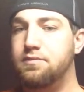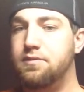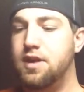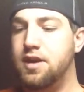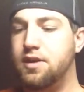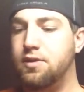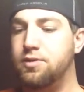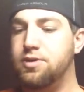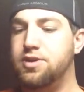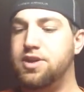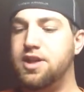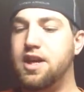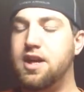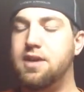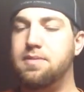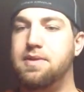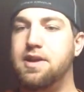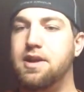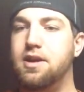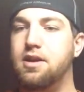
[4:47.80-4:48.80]
Then of course you get
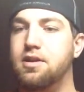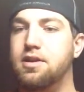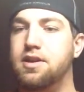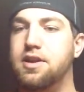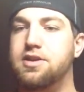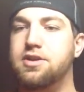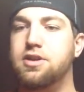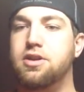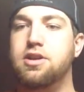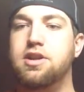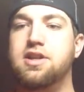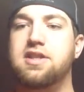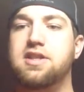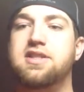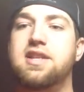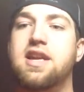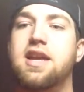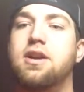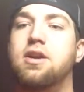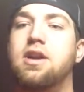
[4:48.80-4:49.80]
up here. These are the
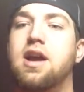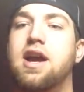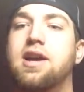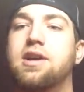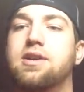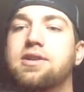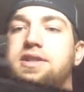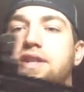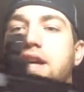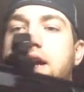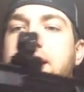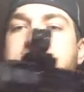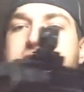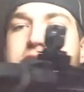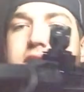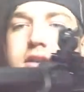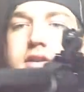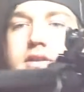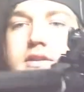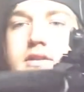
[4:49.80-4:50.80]
standard iron
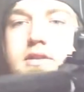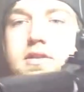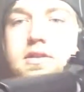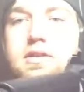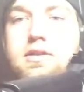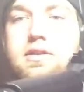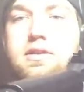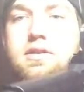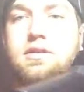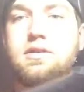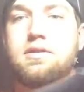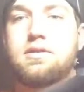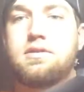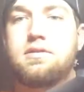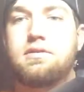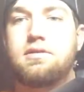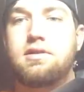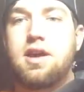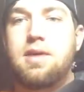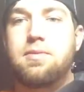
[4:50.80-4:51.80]
sights.
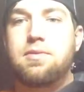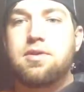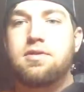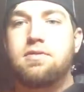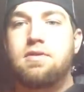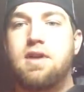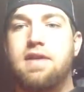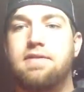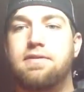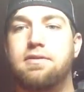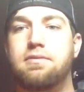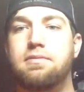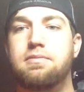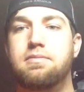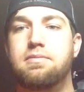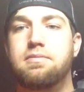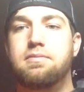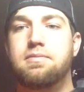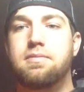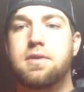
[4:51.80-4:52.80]
Came with the rifle,
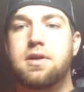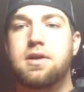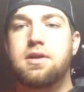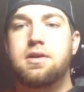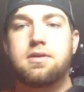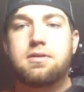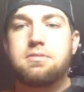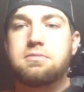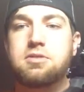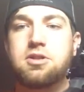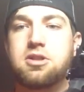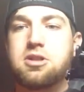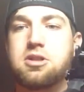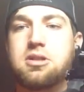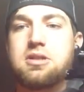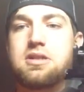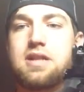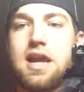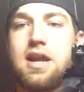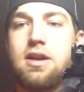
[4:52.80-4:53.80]
just a
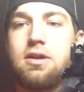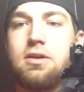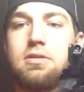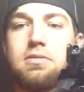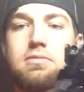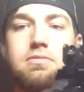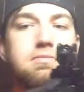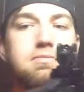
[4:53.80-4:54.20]
standard